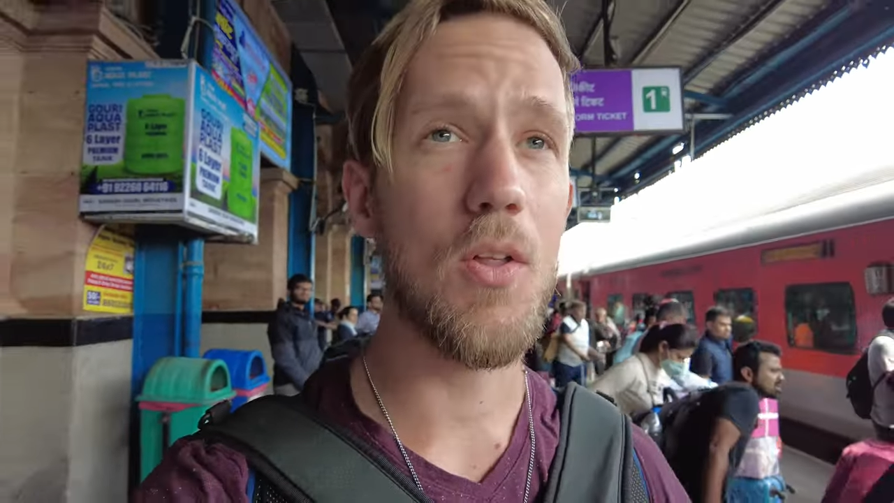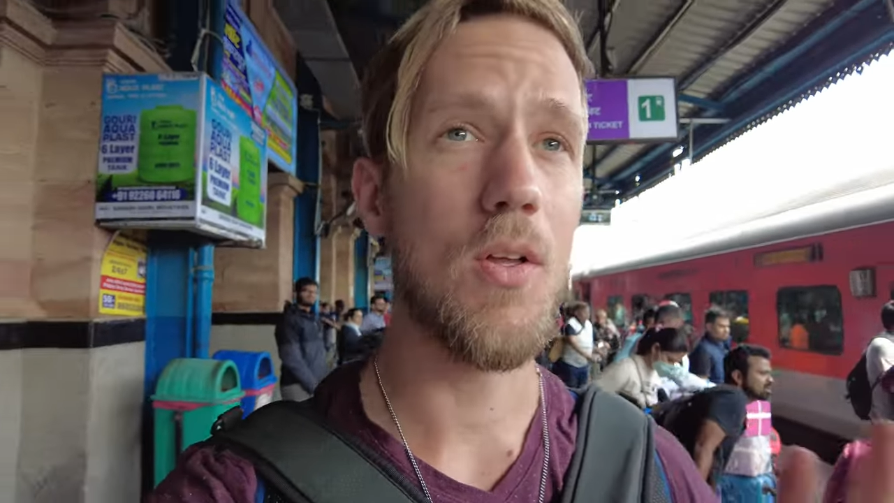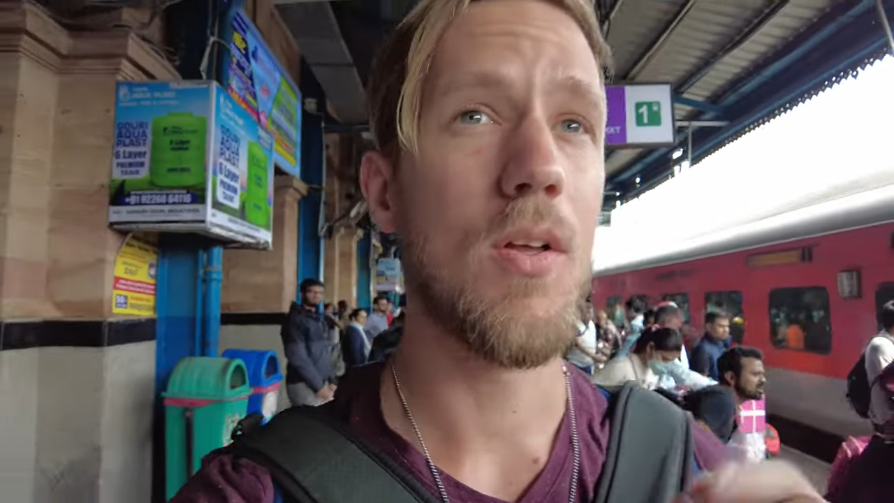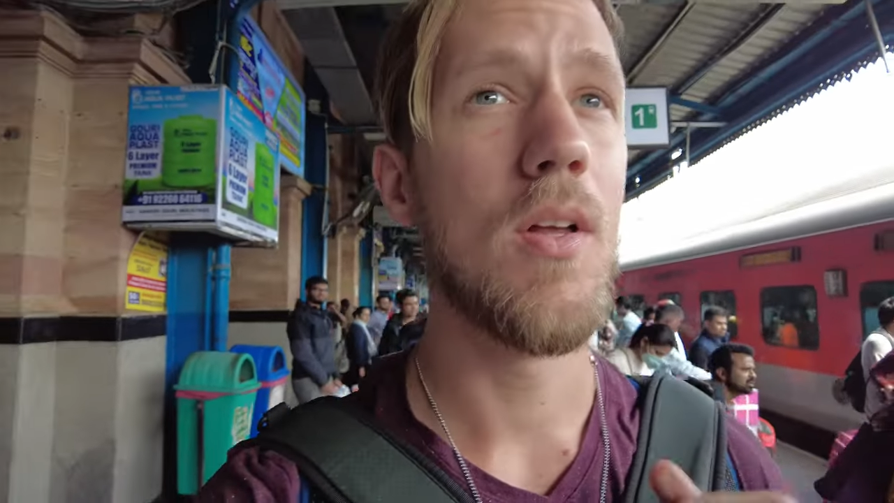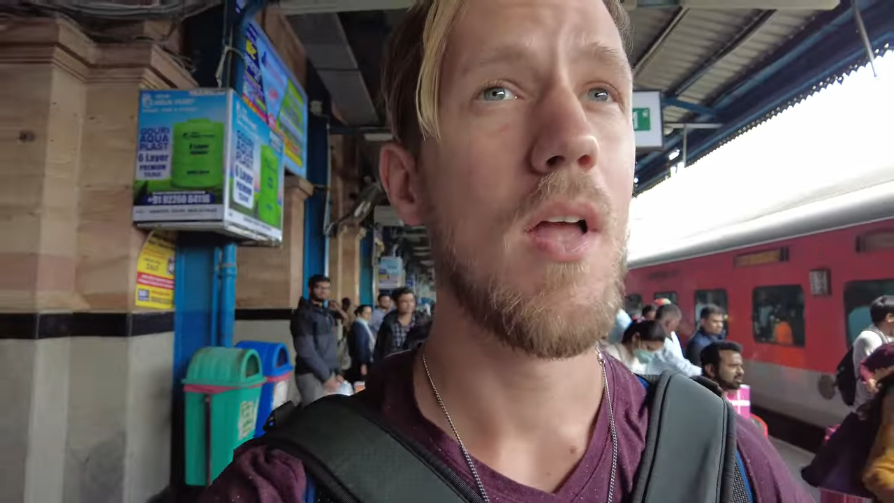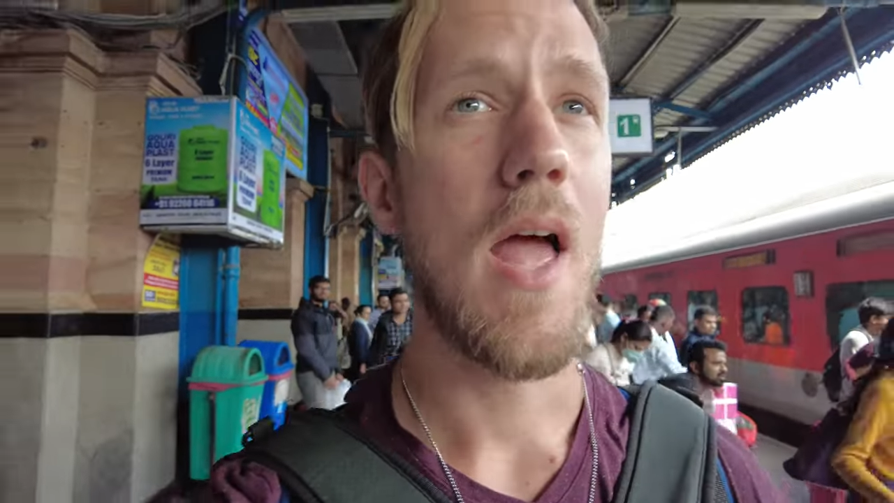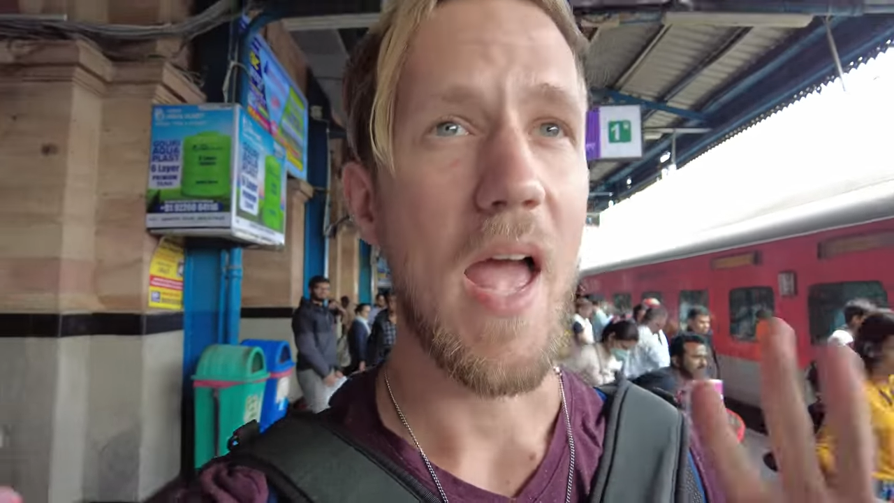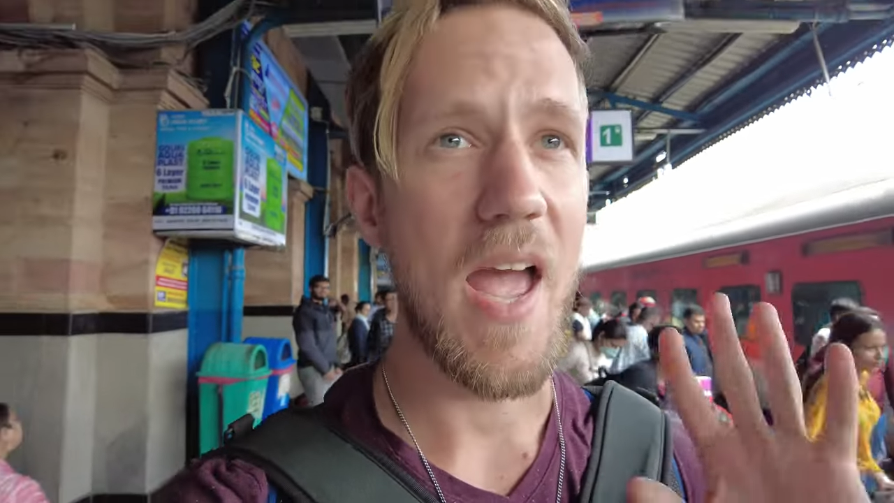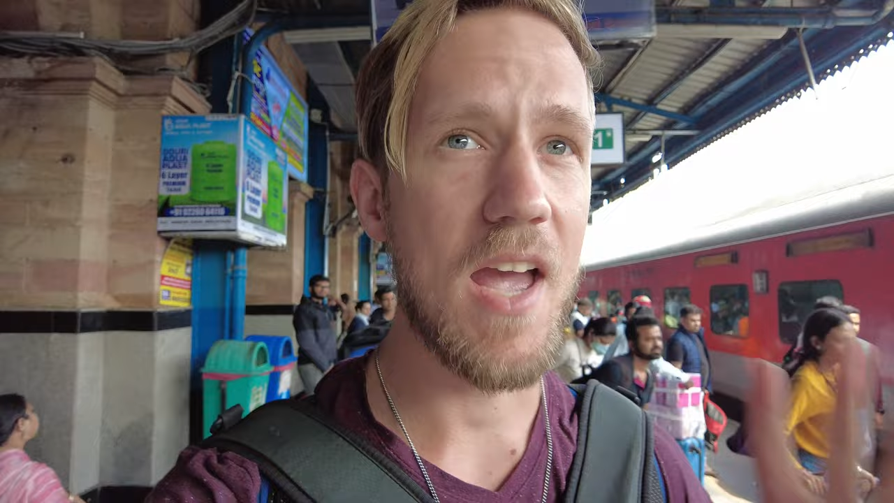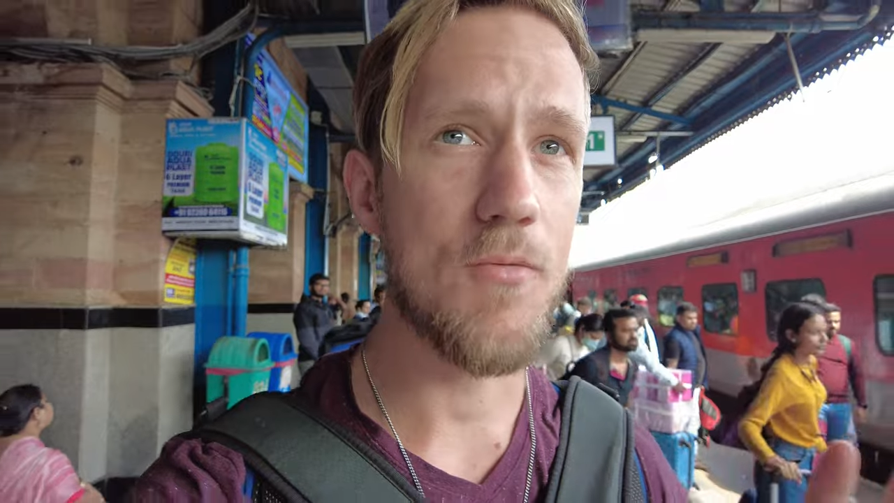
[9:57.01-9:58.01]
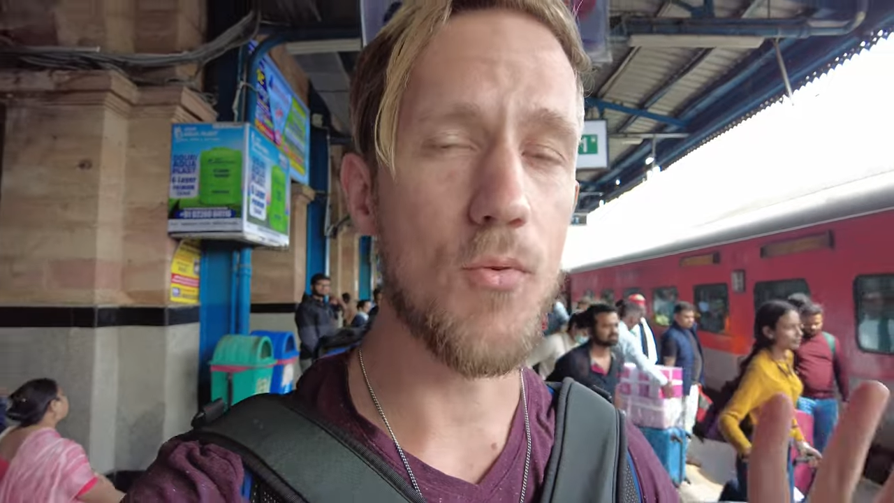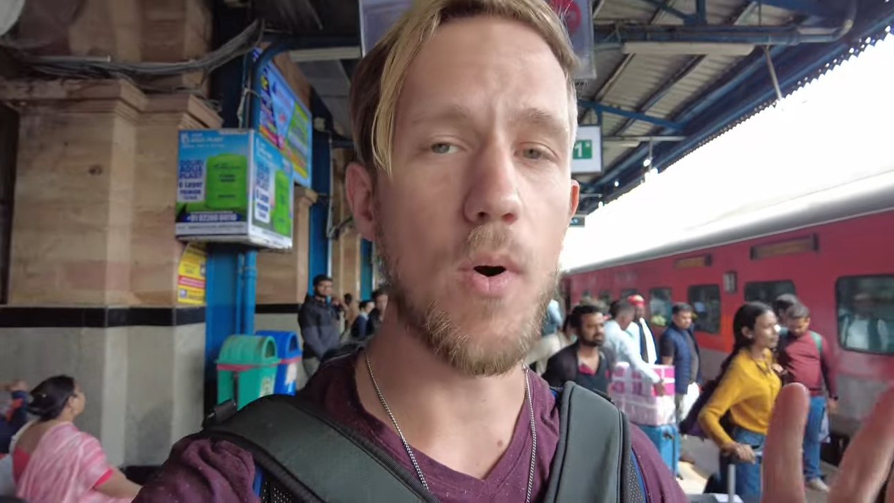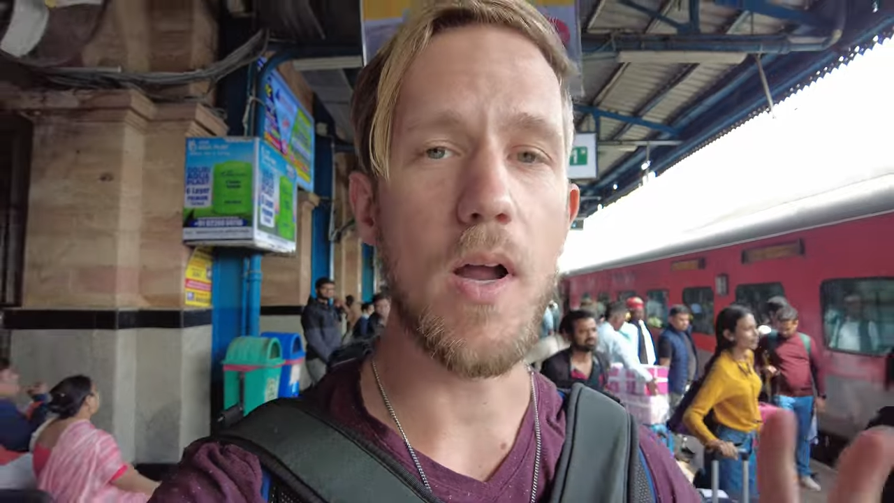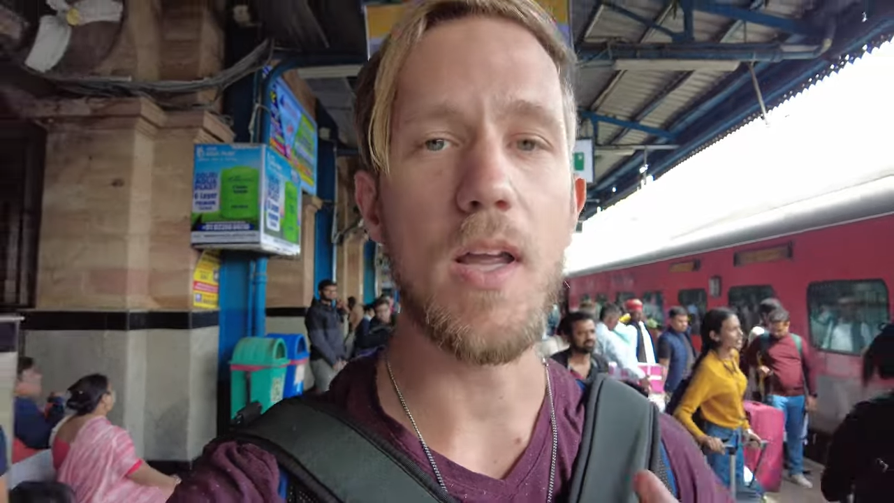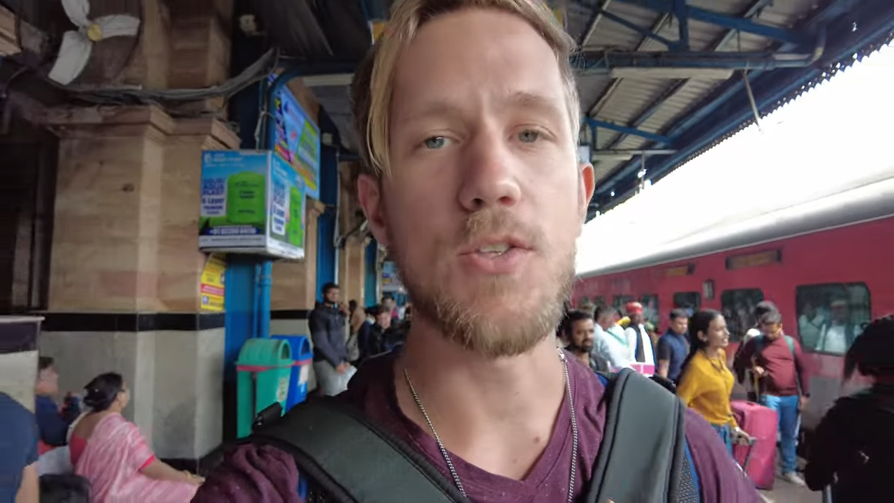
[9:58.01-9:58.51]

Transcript: halfway